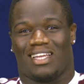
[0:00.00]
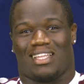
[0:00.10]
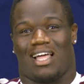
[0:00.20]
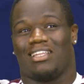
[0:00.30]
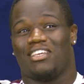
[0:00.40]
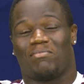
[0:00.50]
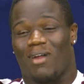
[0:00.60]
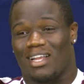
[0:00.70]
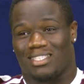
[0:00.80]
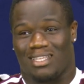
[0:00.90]
I'll leave
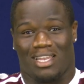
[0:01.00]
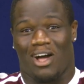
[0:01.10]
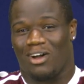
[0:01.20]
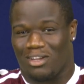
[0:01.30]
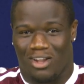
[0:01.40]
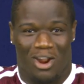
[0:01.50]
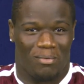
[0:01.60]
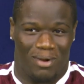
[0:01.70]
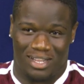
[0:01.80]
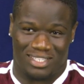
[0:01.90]
practice, a long, hard
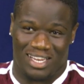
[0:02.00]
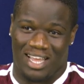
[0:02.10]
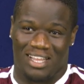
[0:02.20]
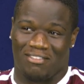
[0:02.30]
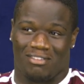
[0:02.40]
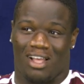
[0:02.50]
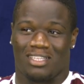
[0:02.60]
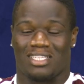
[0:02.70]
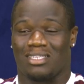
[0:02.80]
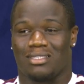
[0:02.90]
practice, and not have lost
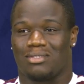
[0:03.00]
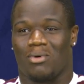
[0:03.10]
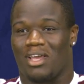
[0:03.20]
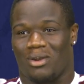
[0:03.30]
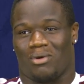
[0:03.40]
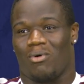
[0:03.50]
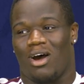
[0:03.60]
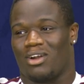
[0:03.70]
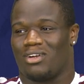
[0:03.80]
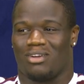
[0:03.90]
any sweat or
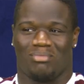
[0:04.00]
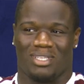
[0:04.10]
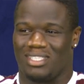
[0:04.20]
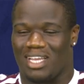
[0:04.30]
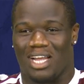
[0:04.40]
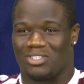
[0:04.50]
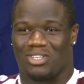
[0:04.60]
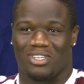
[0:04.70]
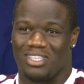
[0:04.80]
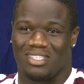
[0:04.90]
water or be dehydrated or
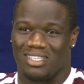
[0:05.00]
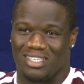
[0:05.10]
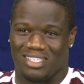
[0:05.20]
anything.